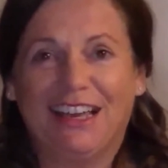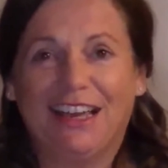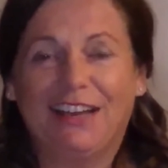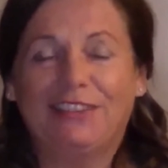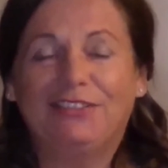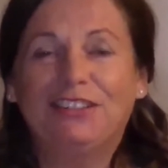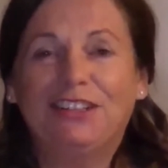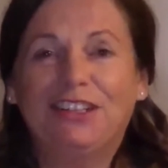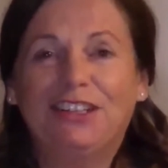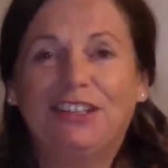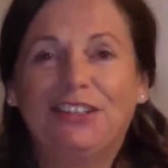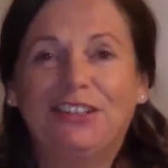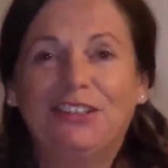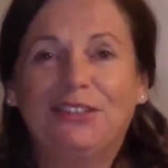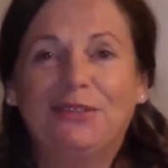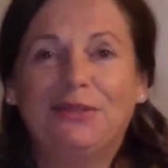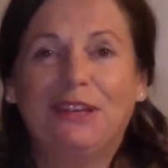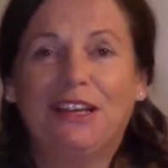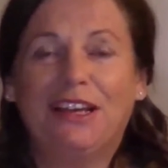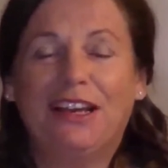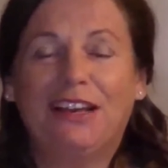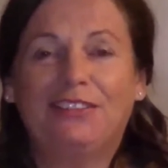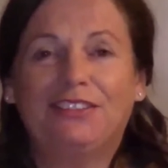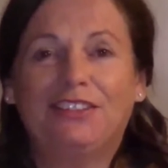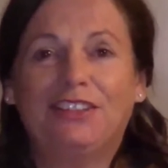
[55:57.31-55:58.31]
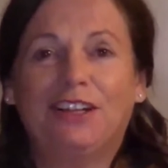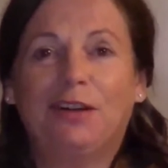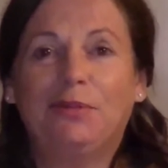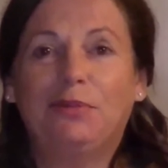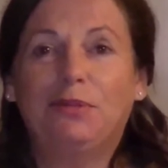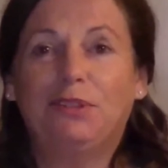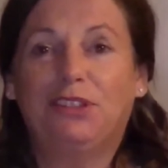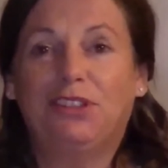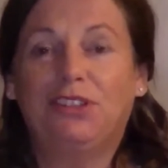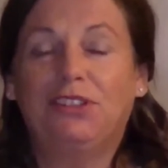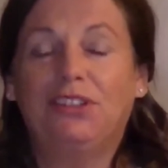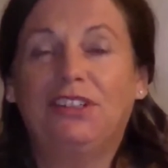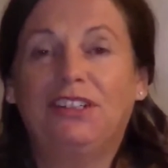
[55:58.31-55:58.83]
Every year we have an
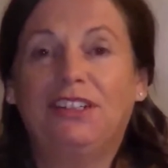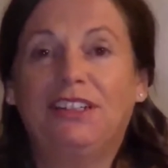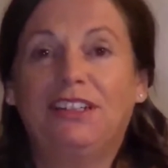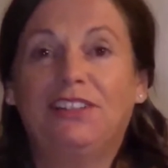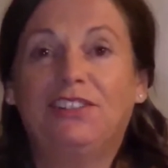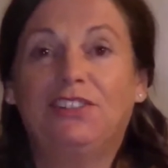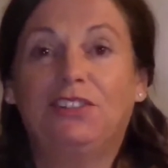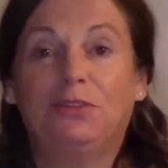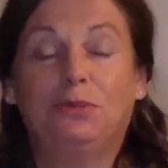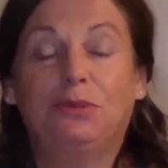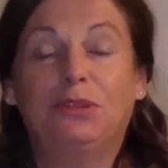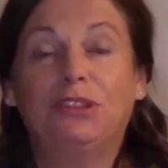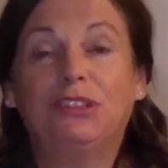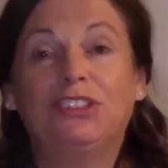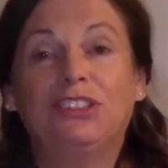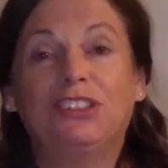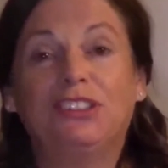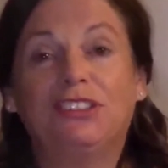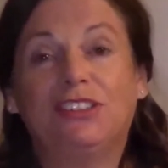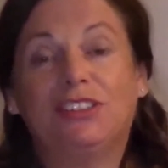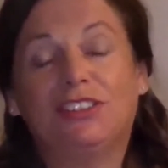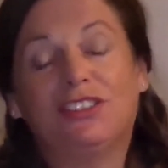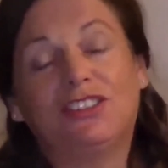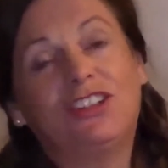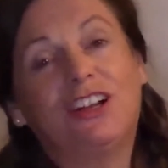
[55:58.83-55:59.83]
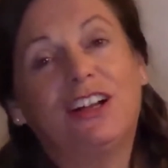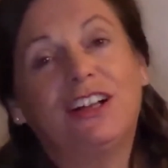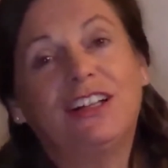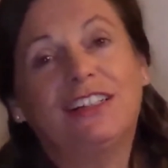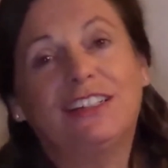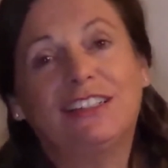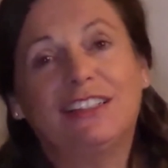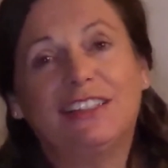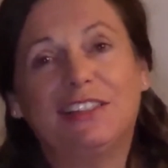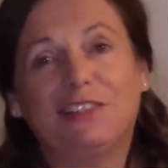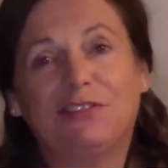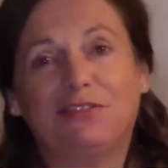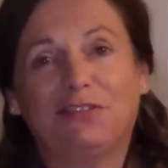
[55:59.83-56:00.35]
opportunity to purchase
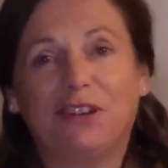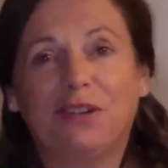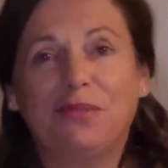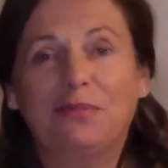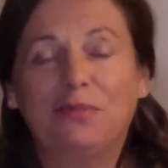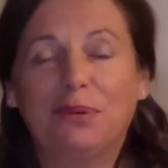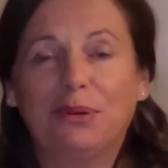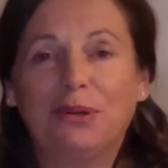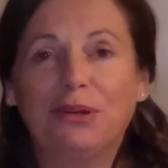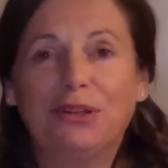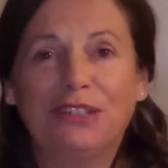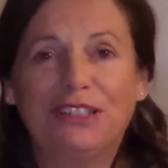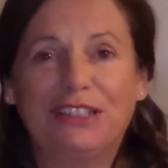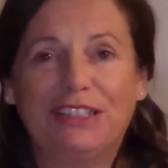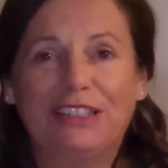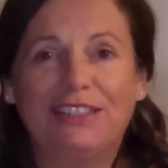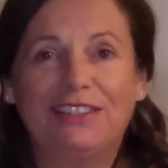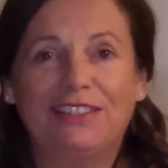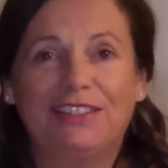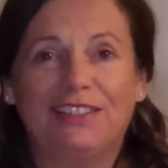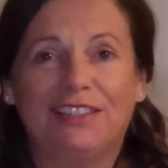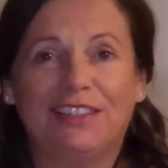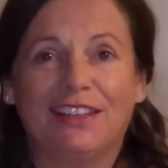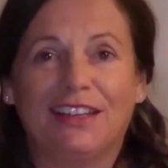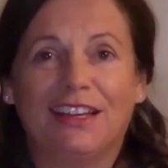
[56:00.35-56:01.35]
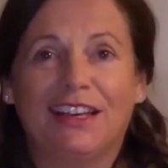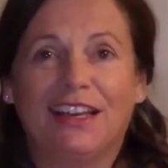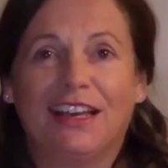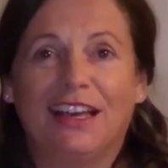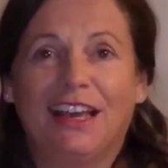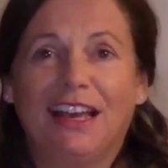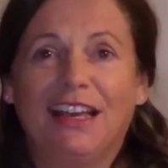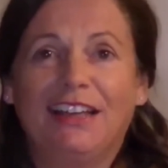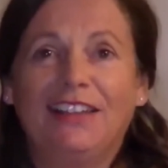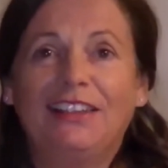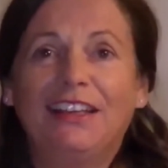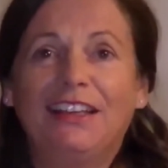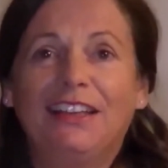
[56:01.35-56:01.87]
chocolates from Purdy's,
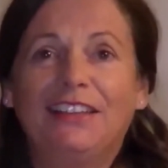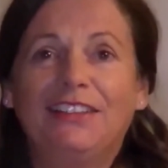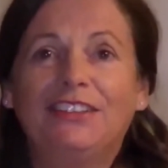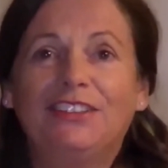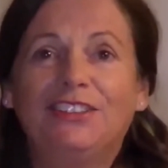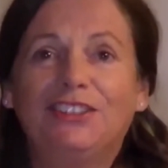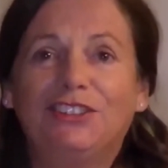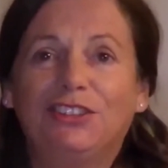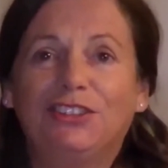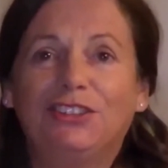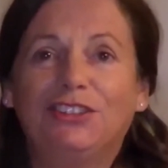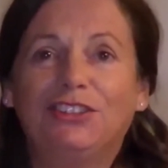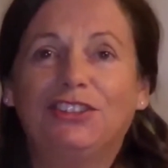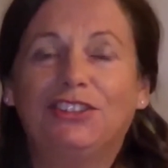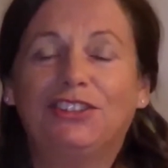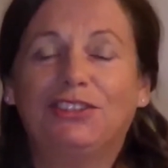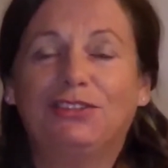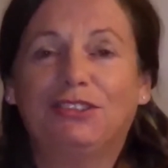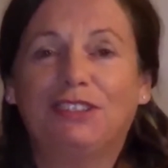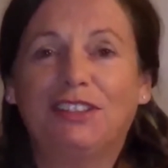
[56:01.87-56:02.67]
and then the church